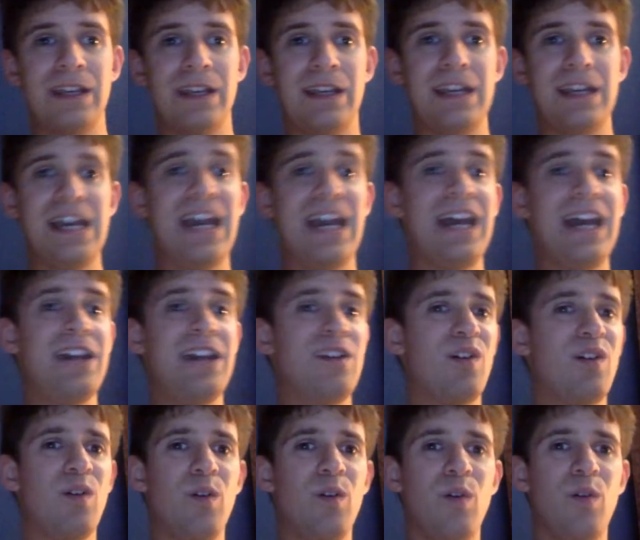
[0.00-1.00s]
And
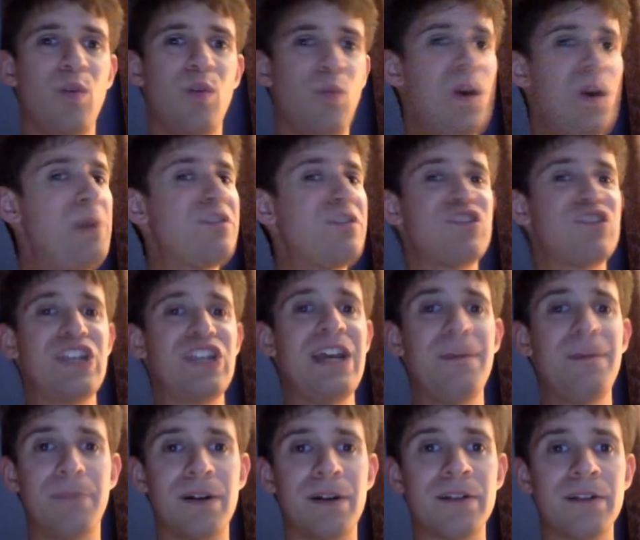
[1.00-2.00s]
where was
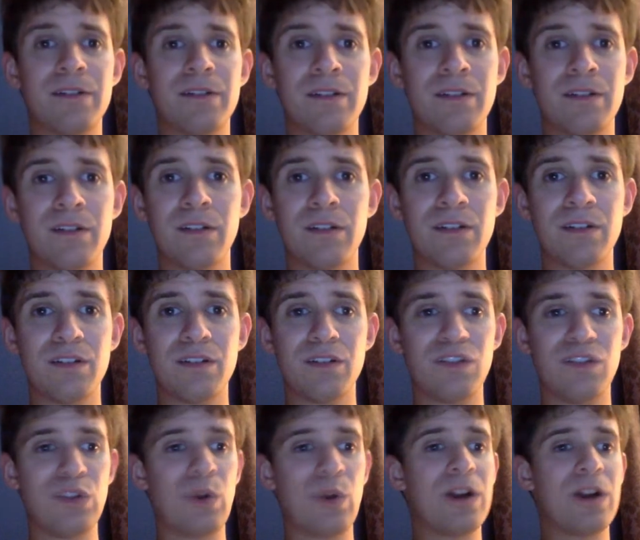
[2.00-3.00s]
Ciampa
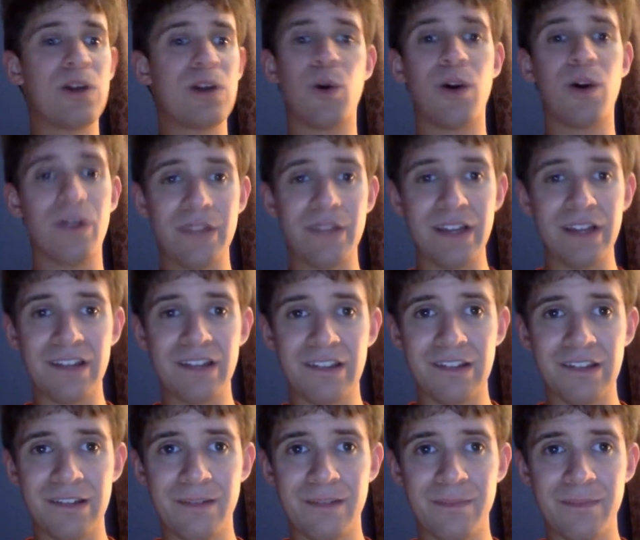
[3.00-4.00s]
during all
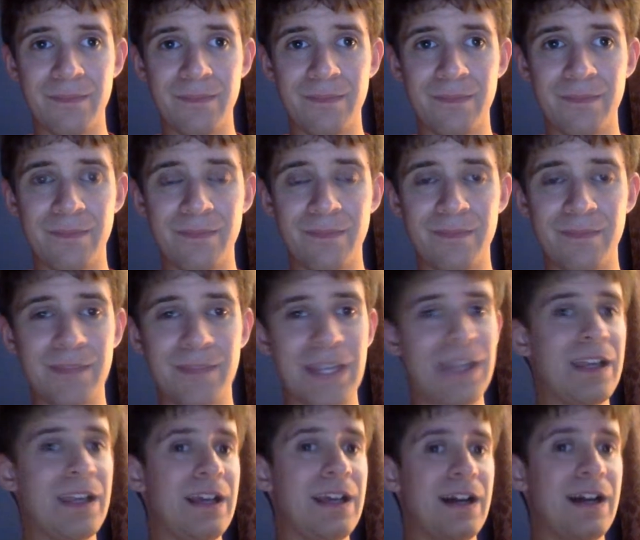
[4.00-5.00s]
this?
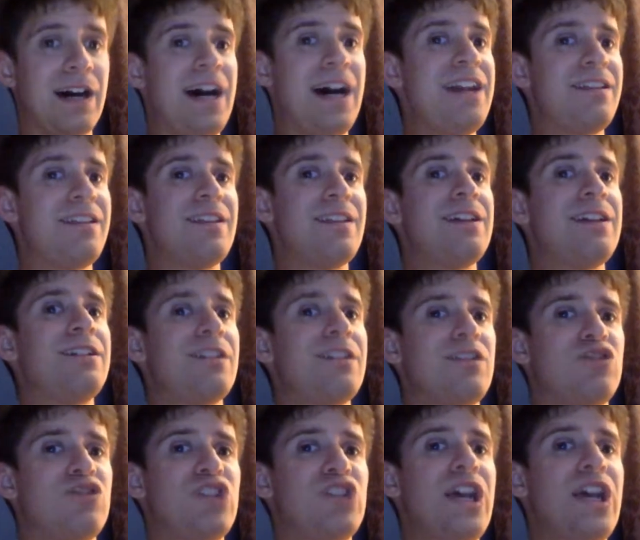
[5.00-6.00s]
I think
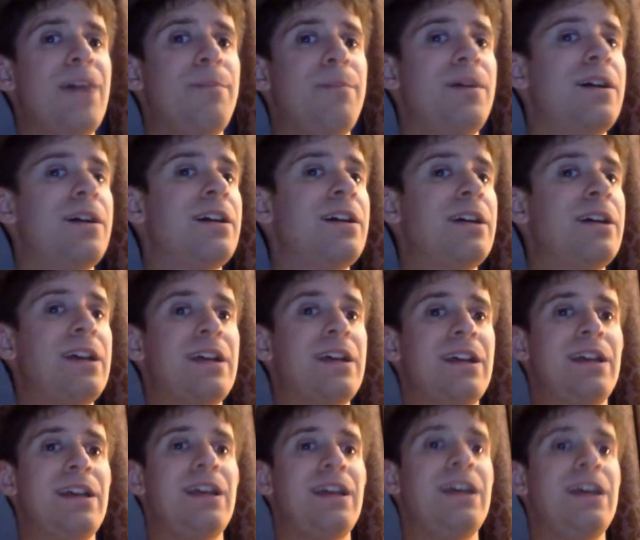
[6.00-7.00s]
Ciampa
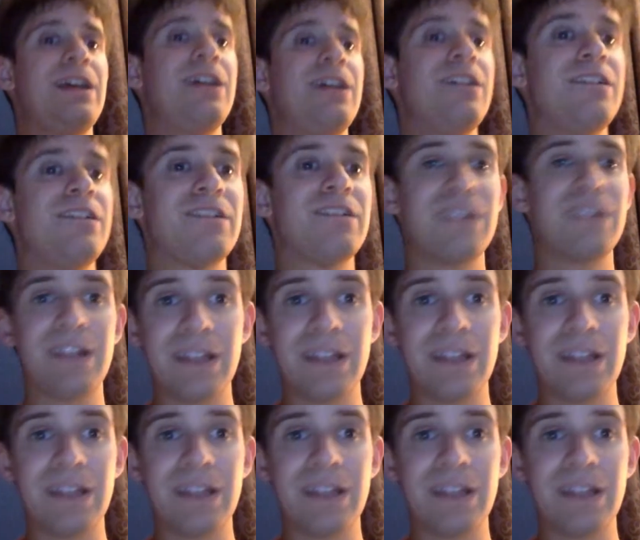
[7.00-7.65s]
is